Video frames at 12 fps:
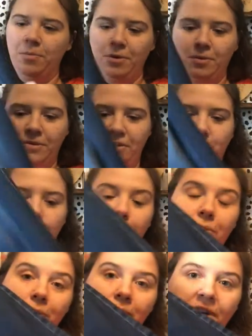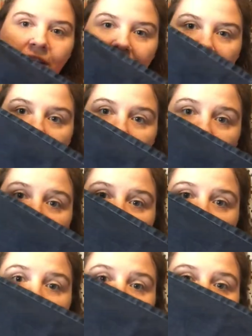boot, so they're a boot cut.
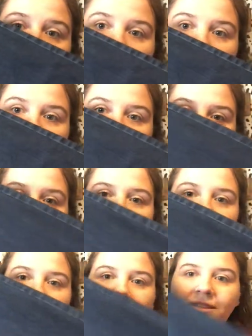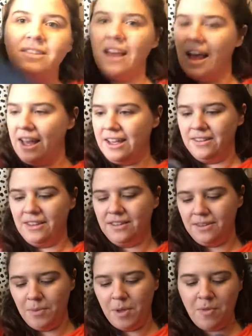But I thought they were a good size, and
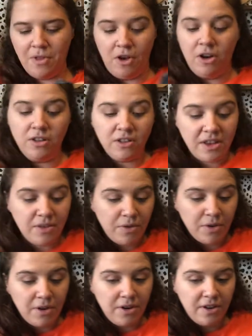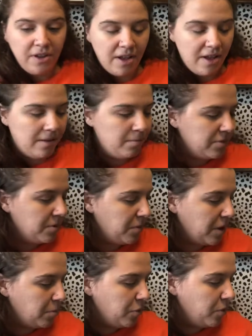some people are looking for some
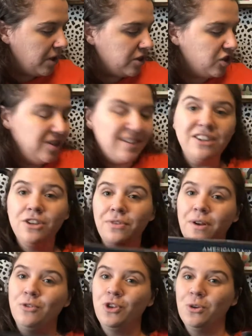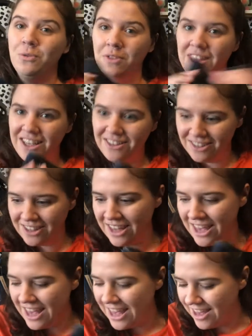like boot cut jeans. I actually found 2 of these
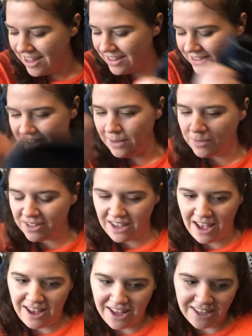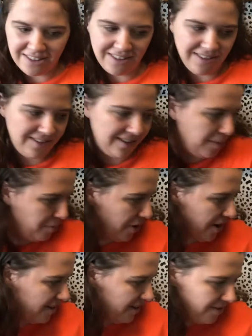in the same size and the same
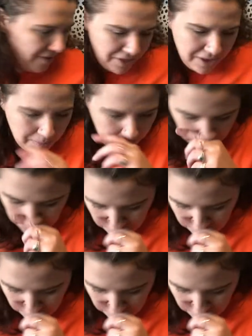brand and everything, but I only